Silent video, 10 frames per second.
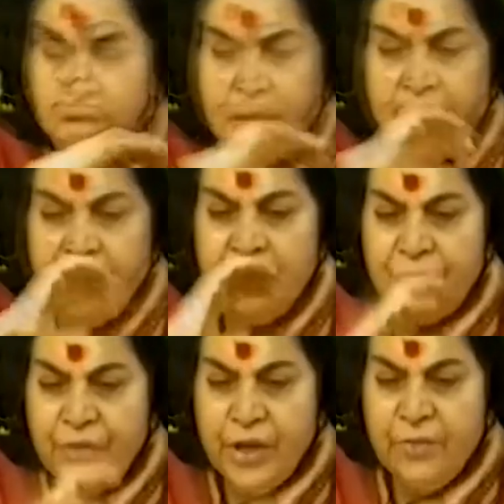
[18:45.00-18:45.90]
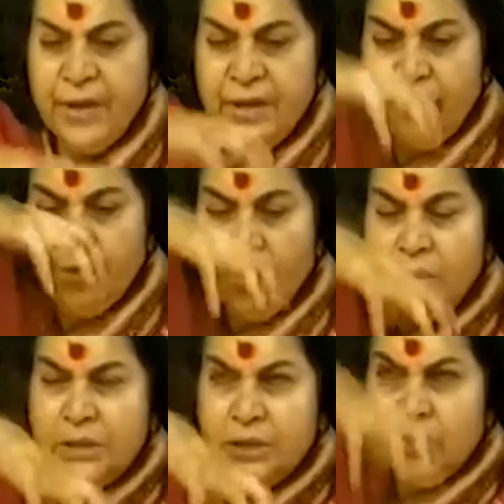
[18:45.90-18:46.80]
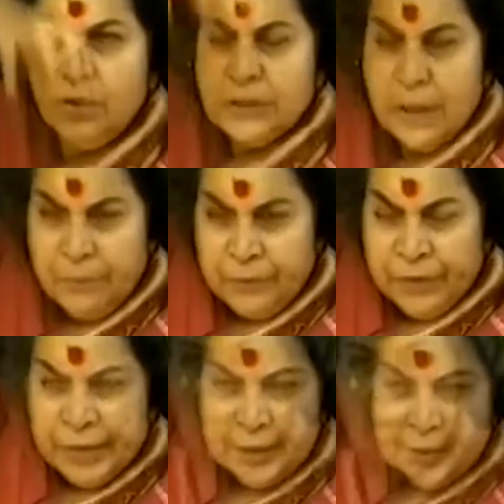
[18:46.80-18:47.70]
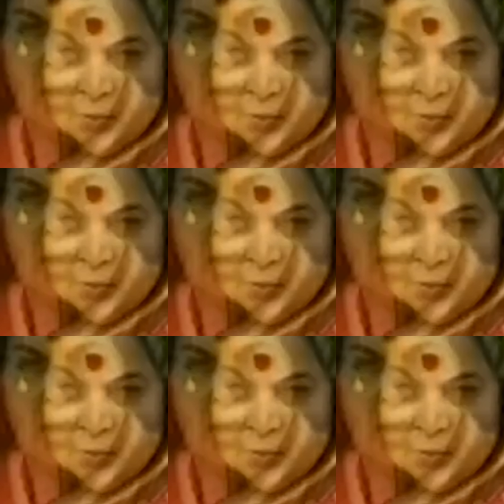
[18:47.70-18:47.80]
Like the tree, when it grows upward.